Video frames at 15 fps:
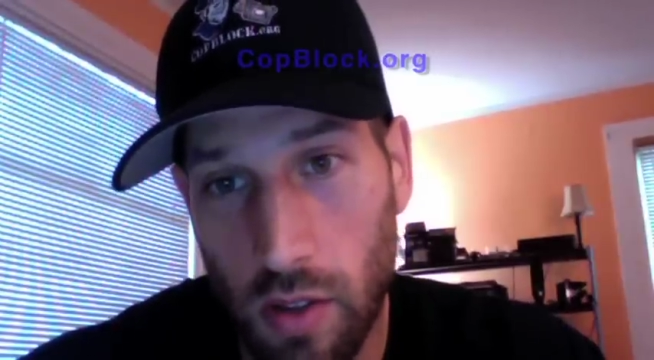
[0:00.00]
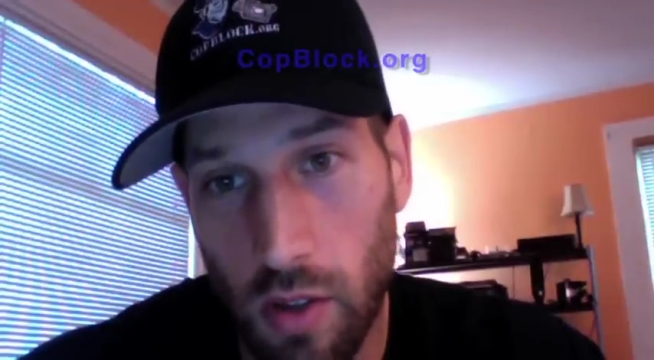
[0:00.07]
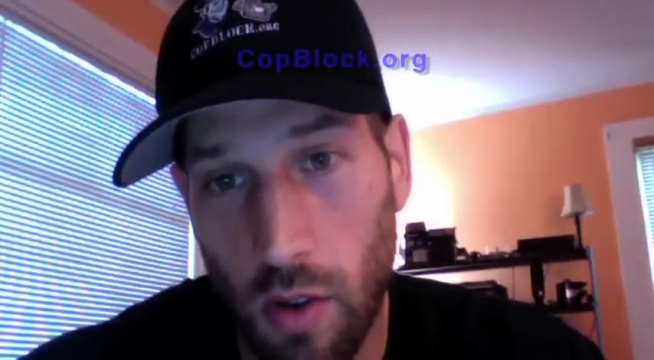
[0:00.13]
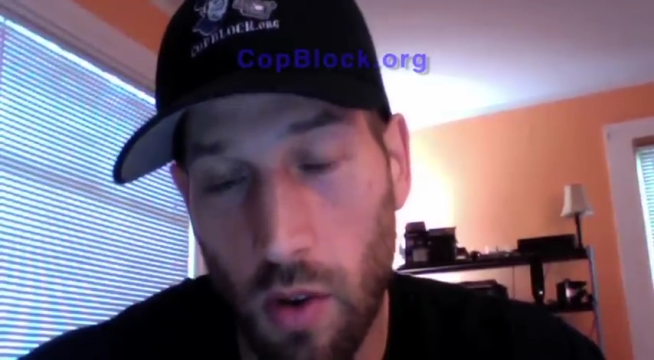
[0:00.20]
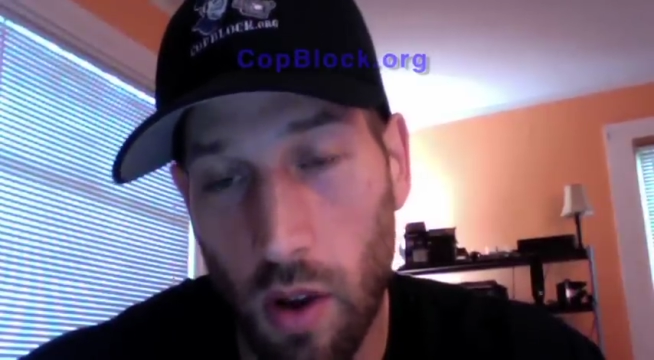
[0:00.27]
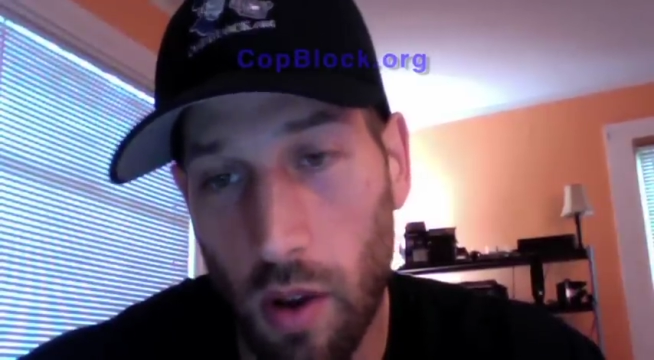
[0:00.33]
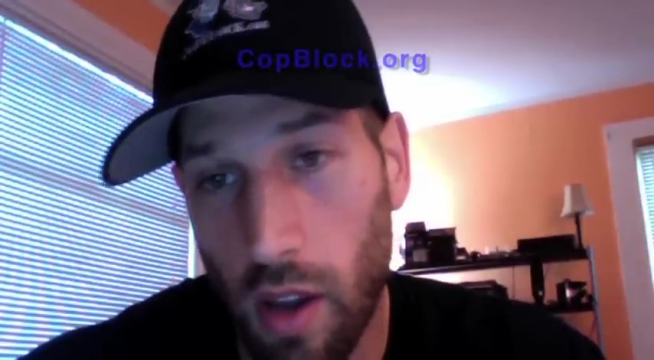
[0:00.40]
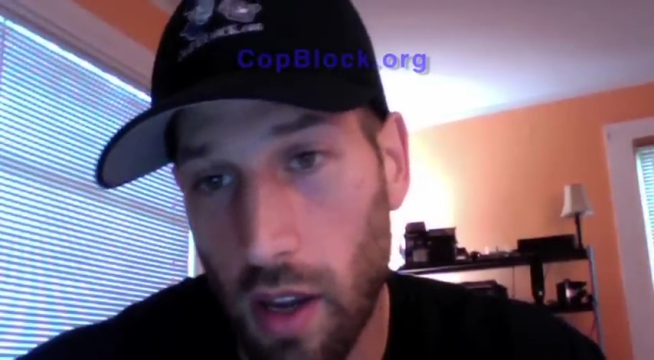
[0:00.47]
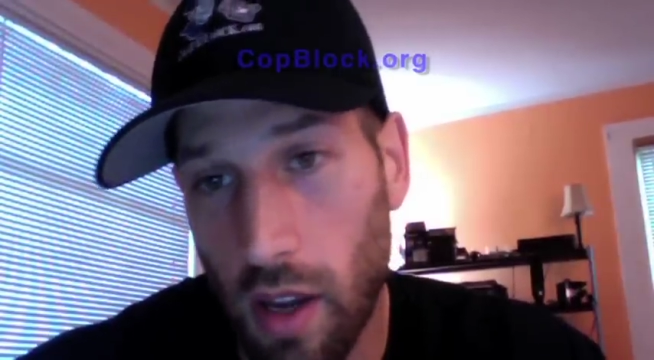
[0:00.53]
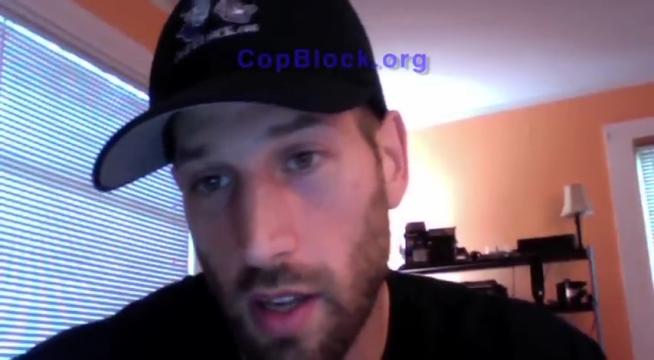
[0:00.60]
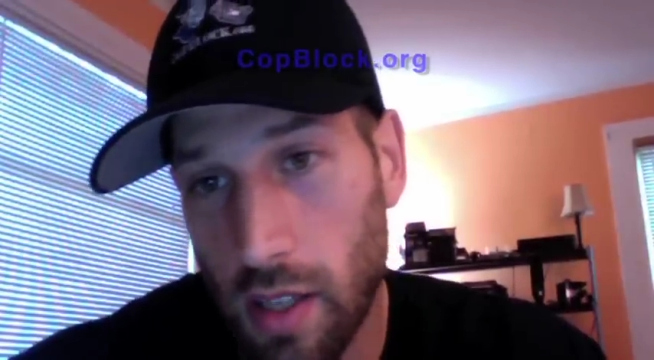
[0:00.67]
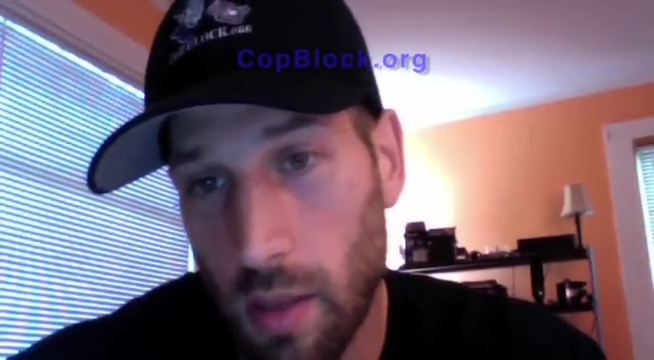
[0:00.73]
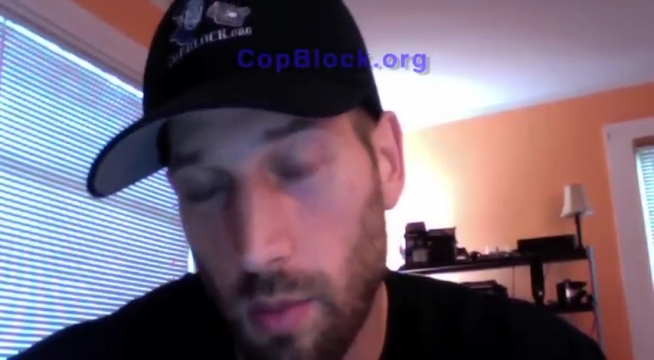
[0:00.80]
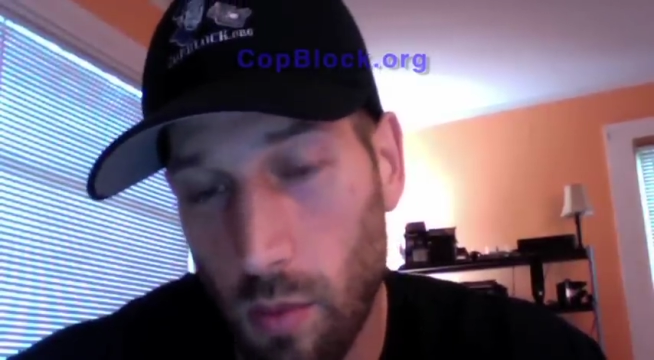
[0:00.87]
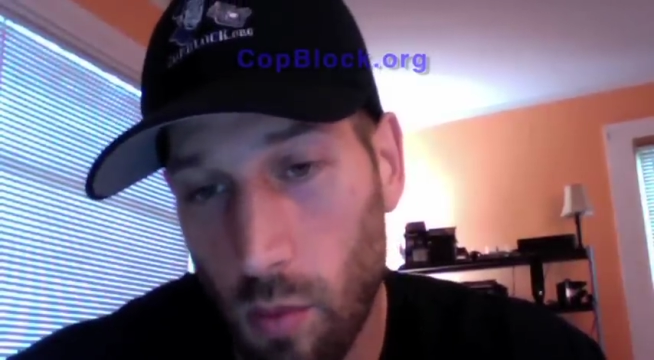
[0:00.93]
So I, I
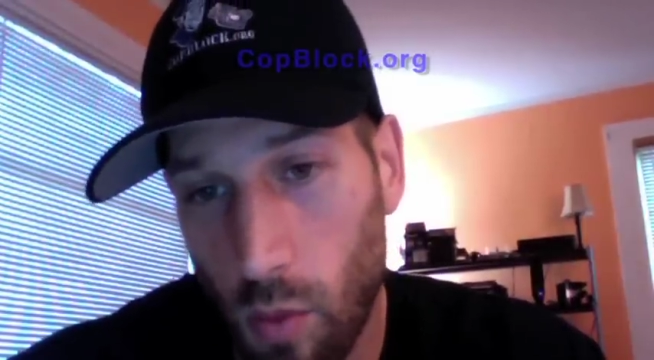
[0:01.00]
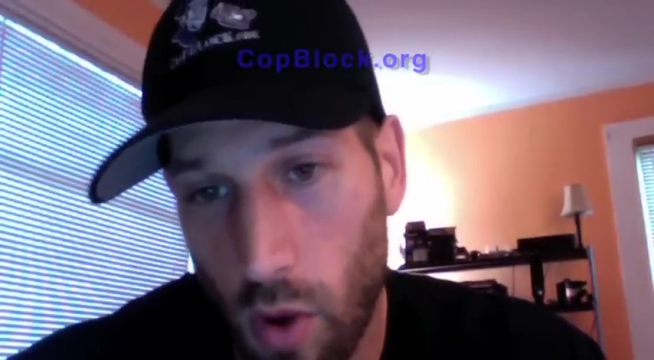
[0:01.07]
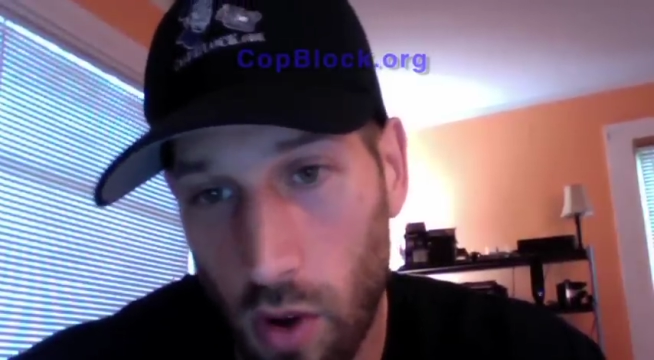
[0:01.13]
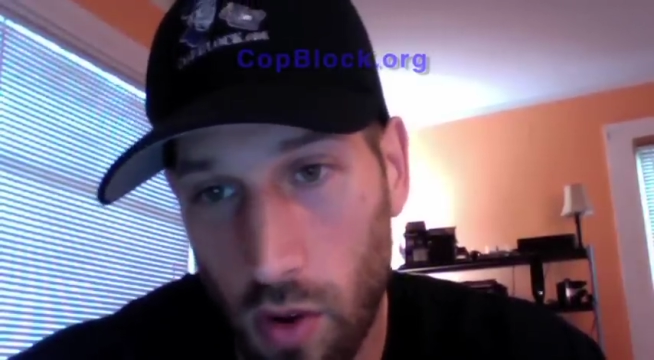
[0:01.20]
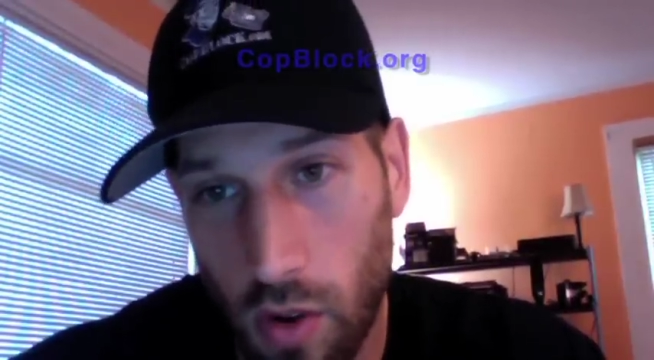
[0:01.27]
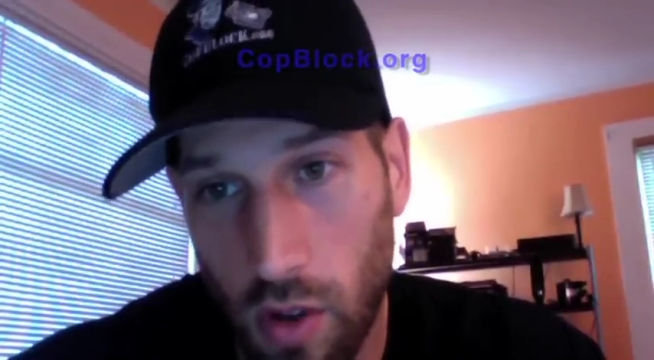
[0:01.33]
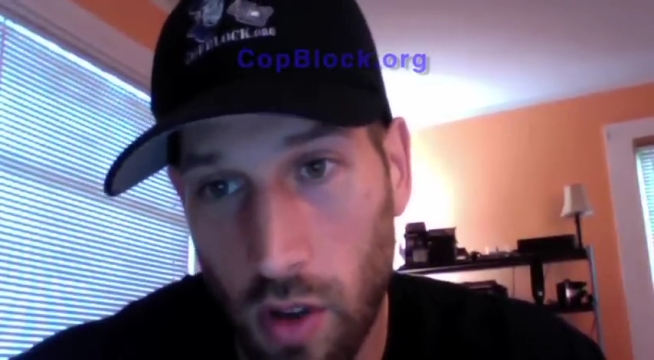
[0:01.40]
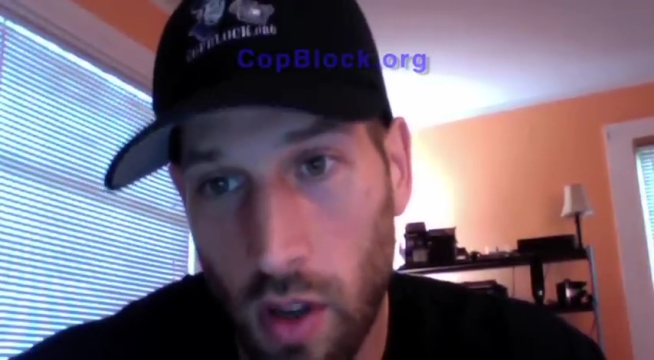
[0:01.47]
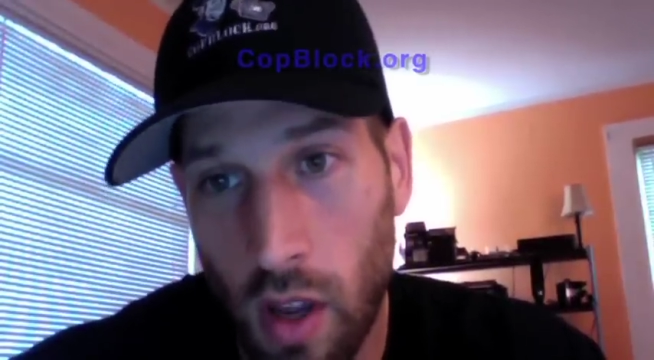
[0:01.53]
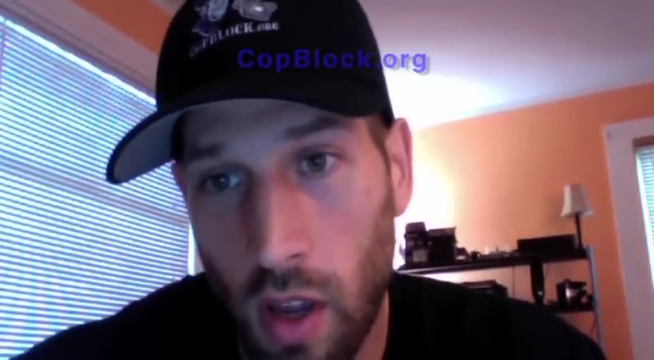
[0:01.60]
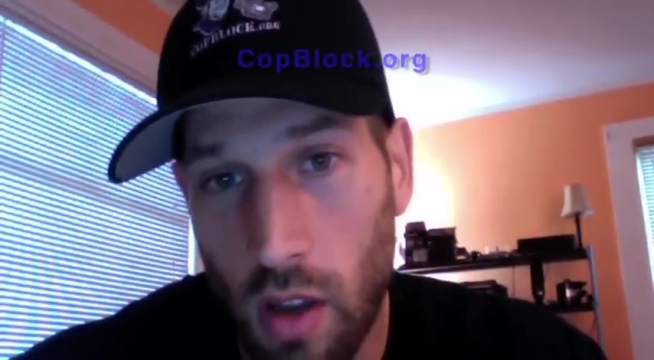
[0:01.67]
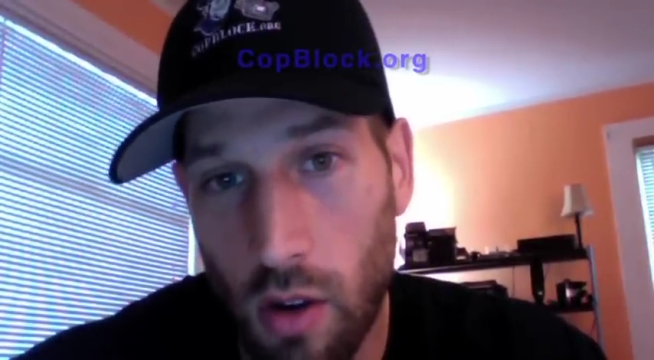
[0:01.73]
guess I'm wondering